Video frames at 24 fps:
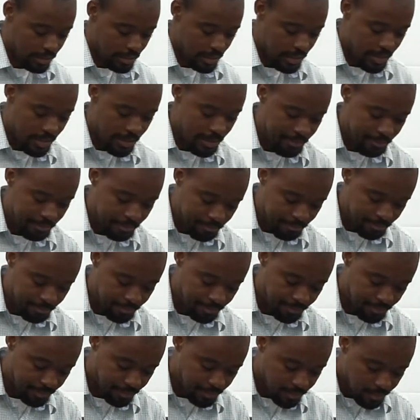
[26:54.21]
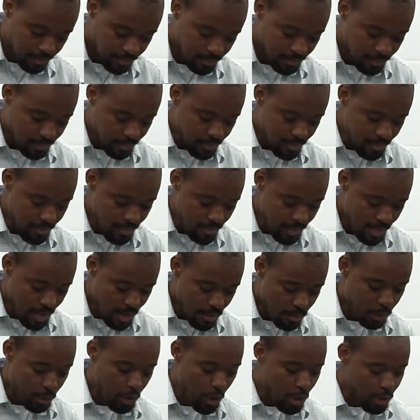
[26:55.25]
Um,
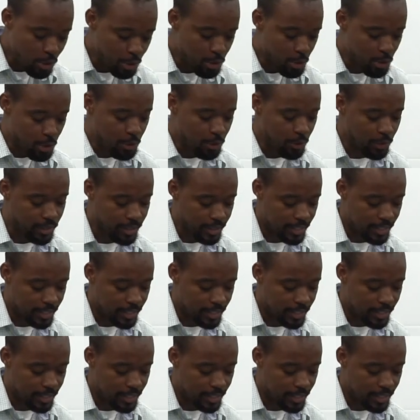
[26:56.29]
but also,